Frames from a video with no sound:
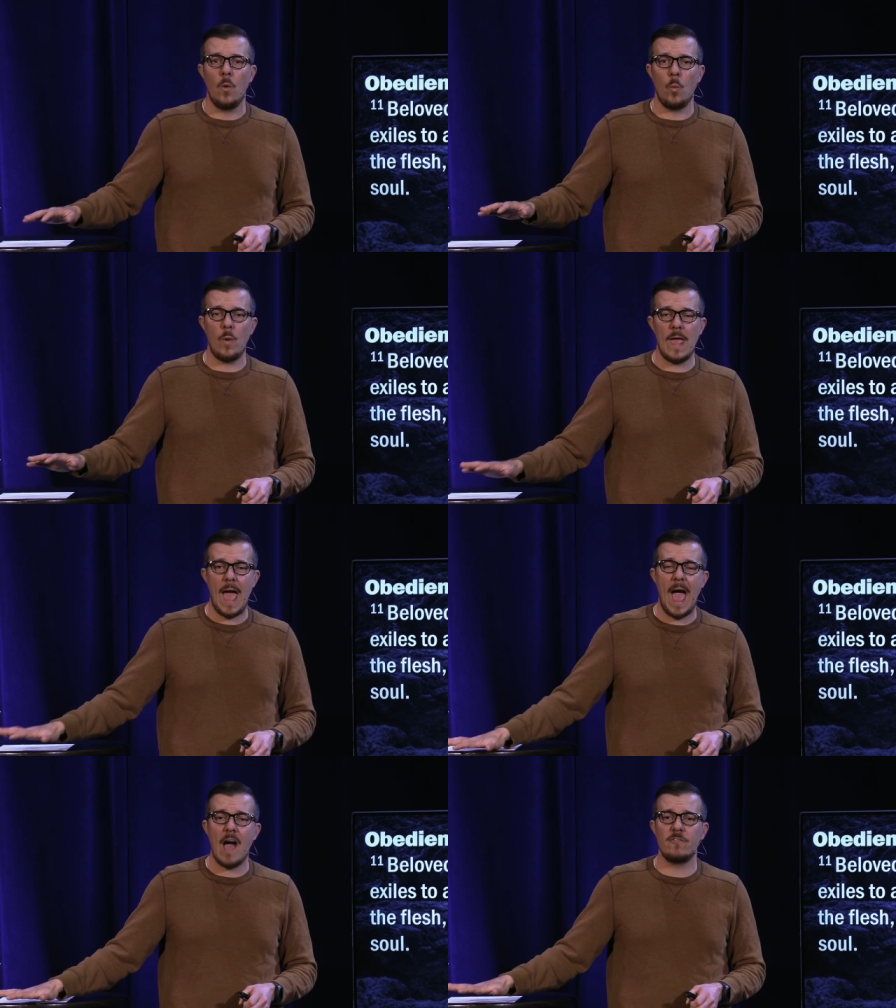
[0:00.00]
we
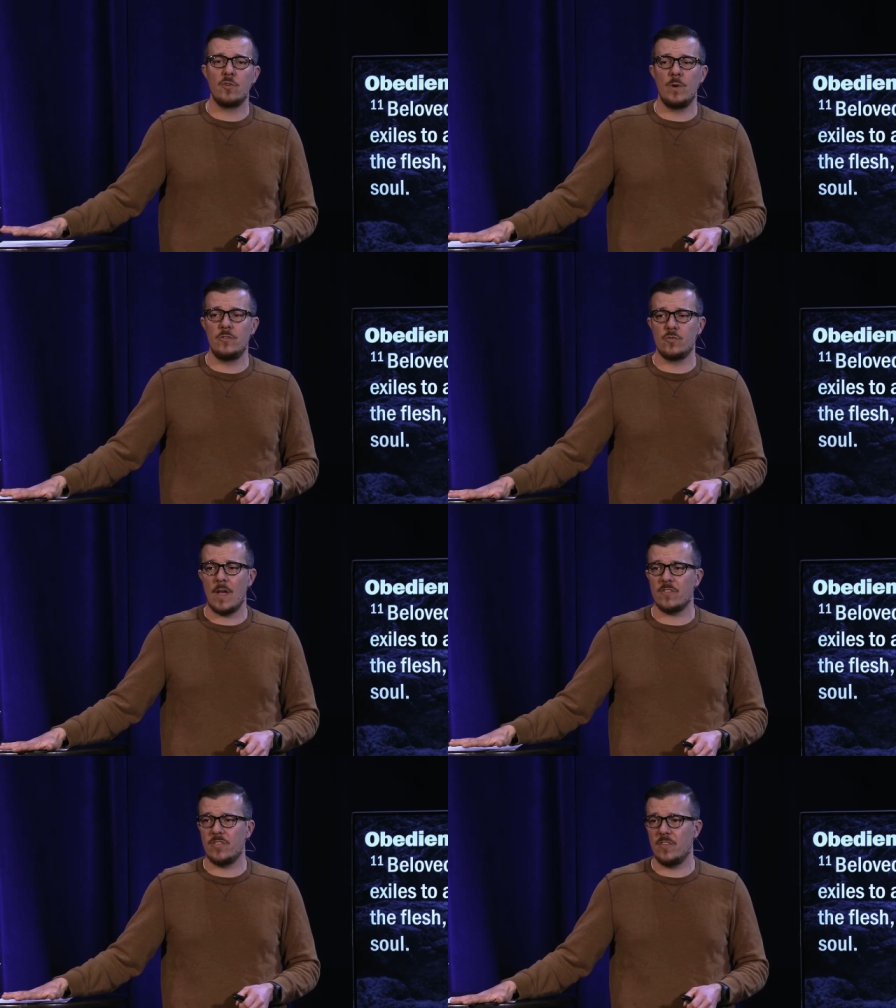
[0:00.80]
have to
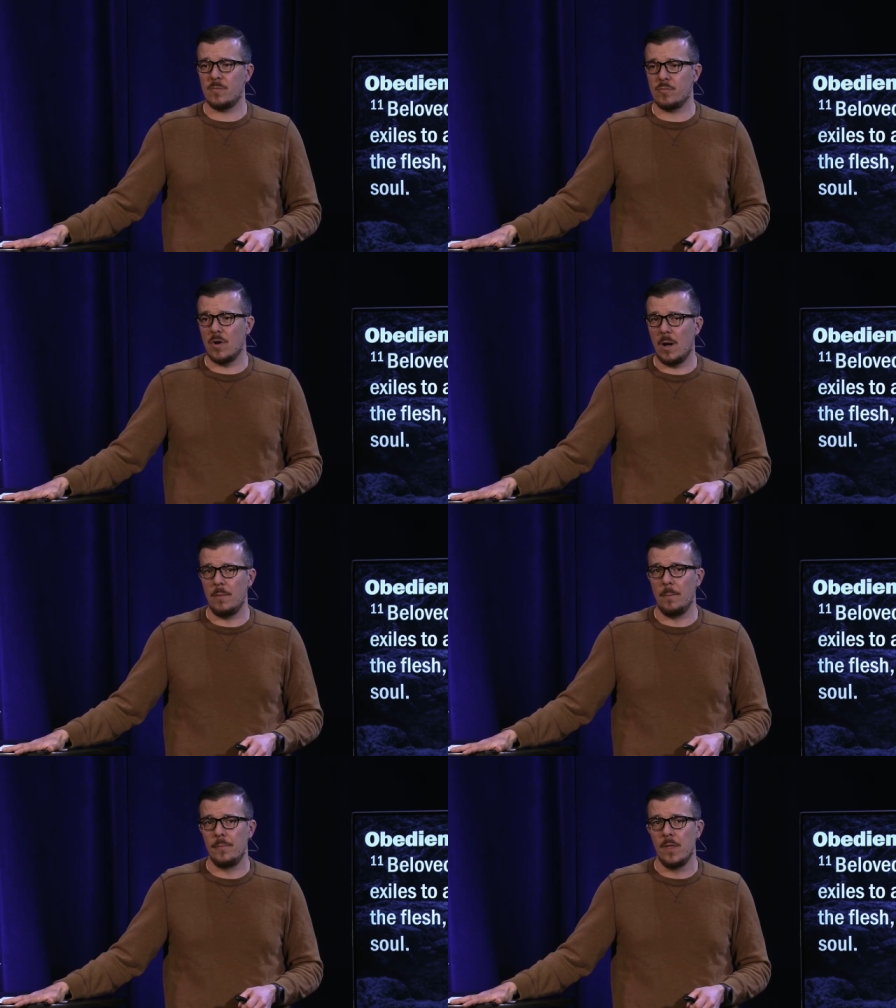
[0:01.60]
address this
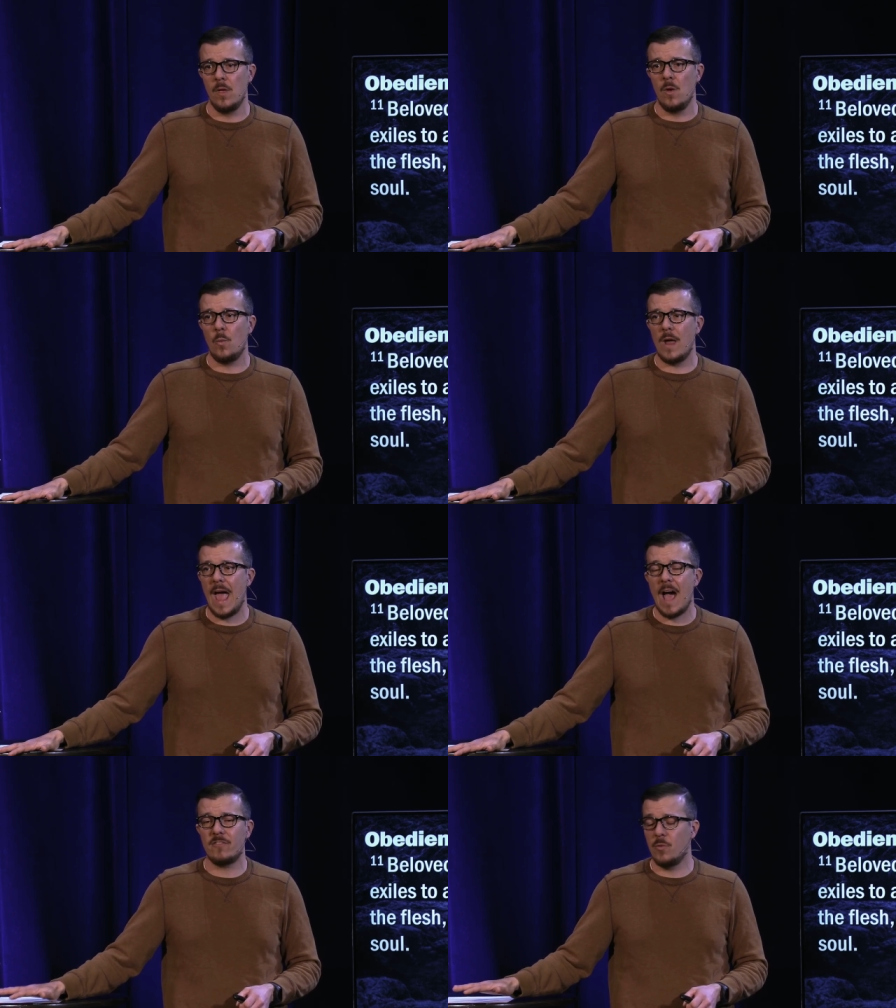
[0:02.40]
problem. We
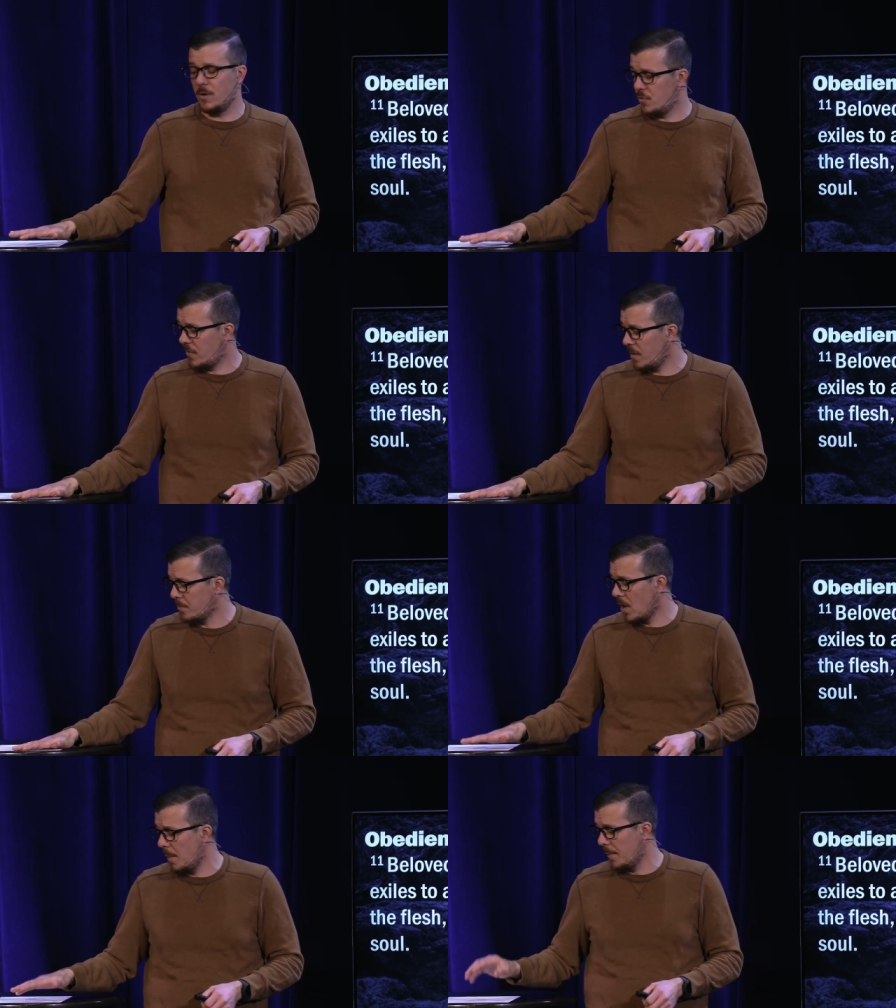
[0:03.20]
have to address a
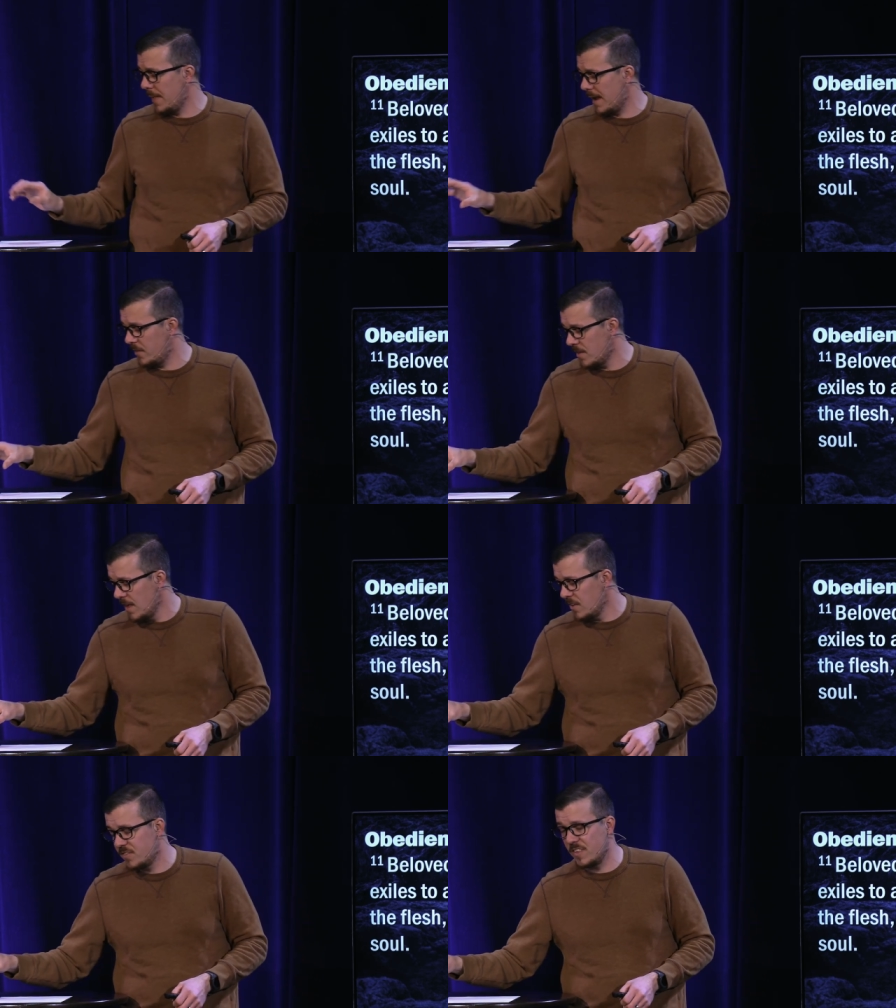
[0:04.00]
problem that is
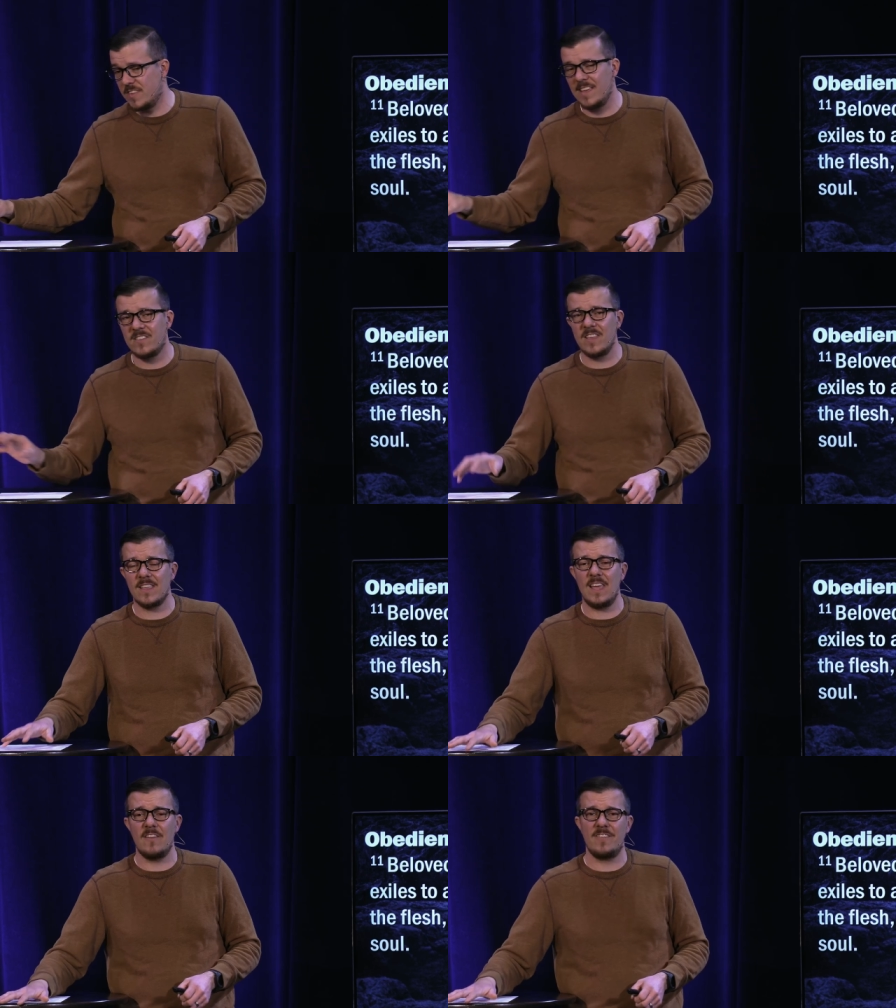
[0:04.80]

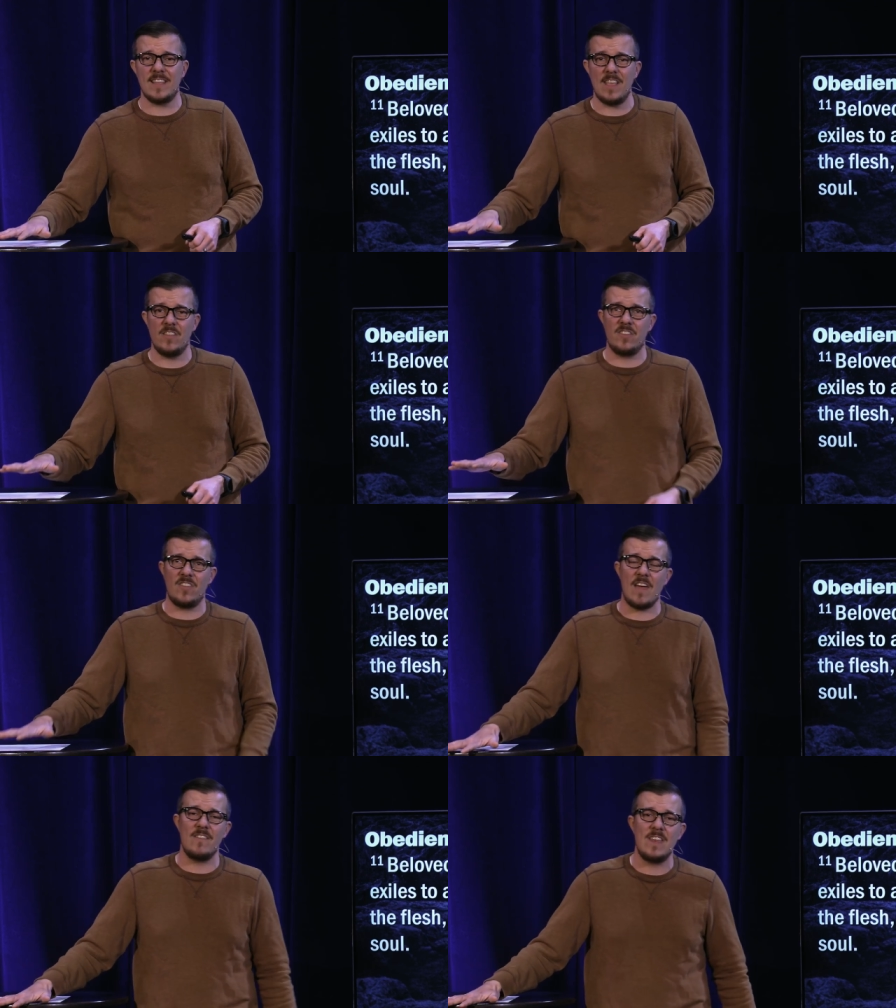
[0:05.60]
statistically affecting
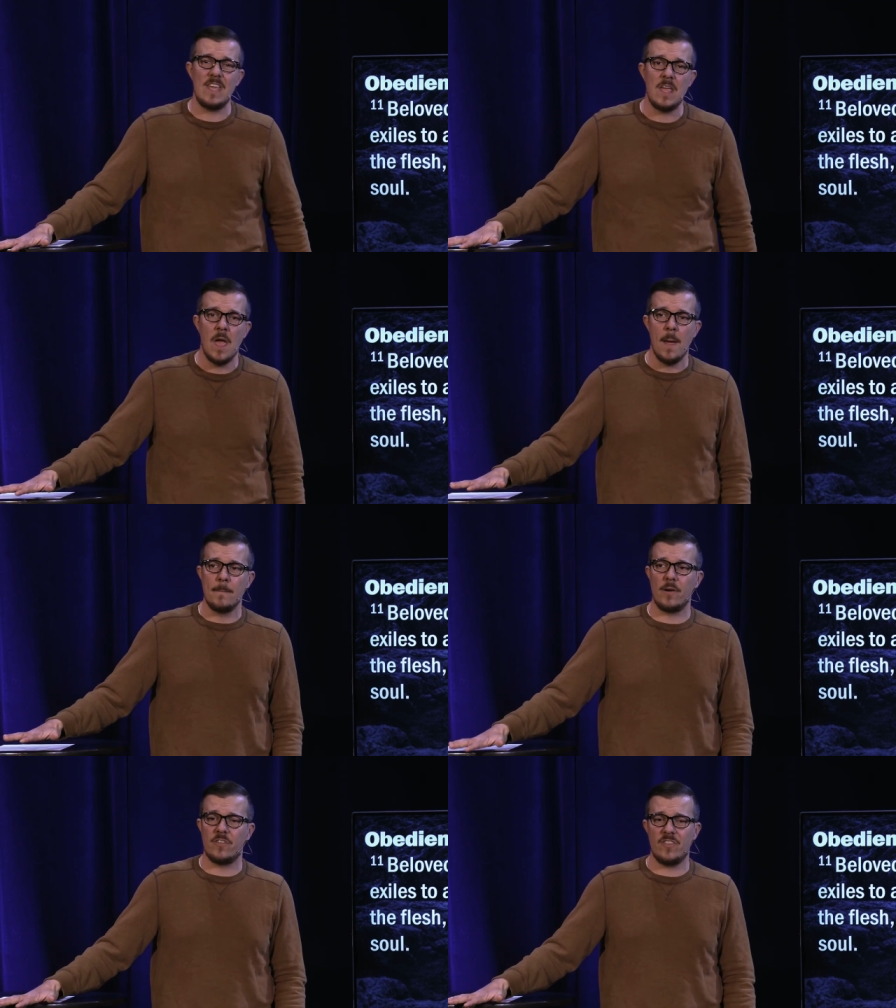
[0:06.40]
70%
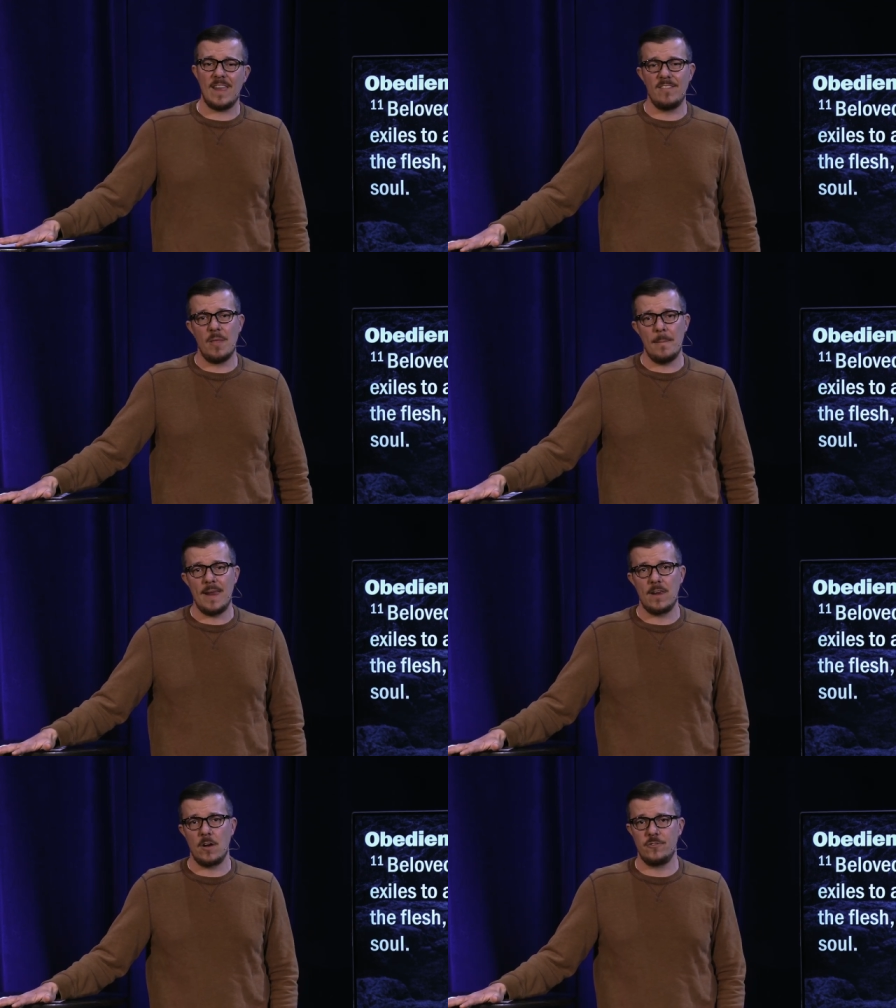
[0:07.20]
of the
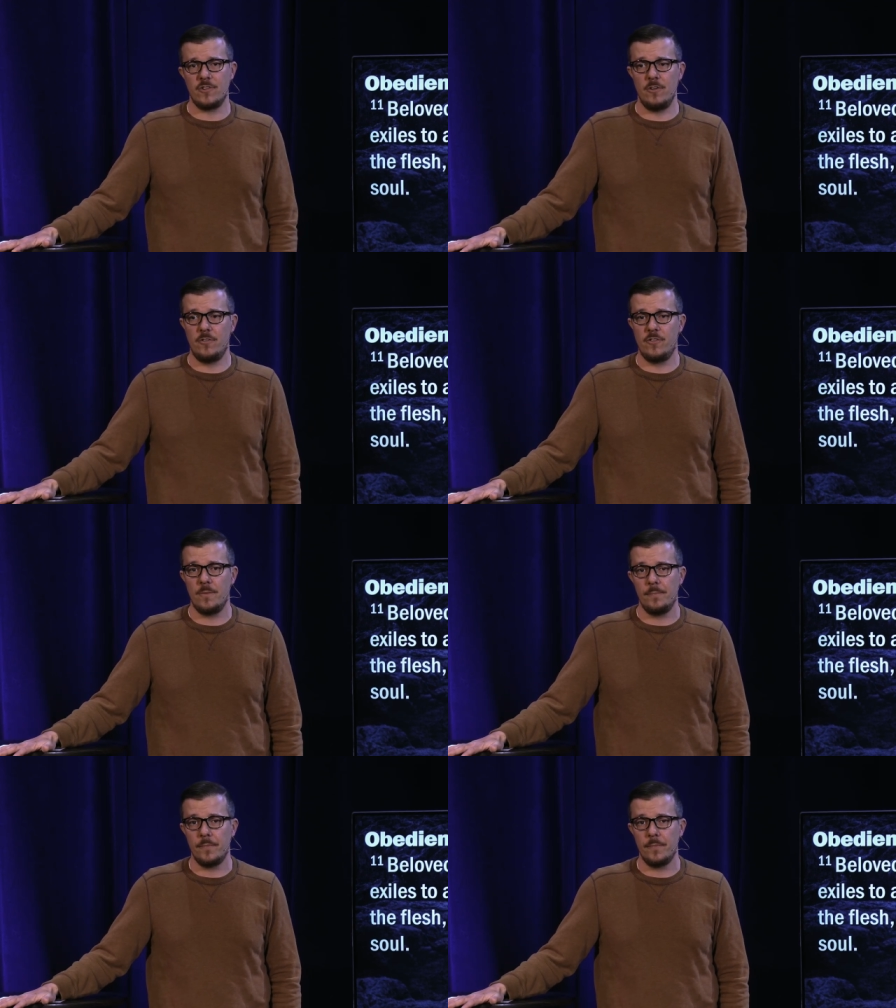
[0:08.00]
men in our church.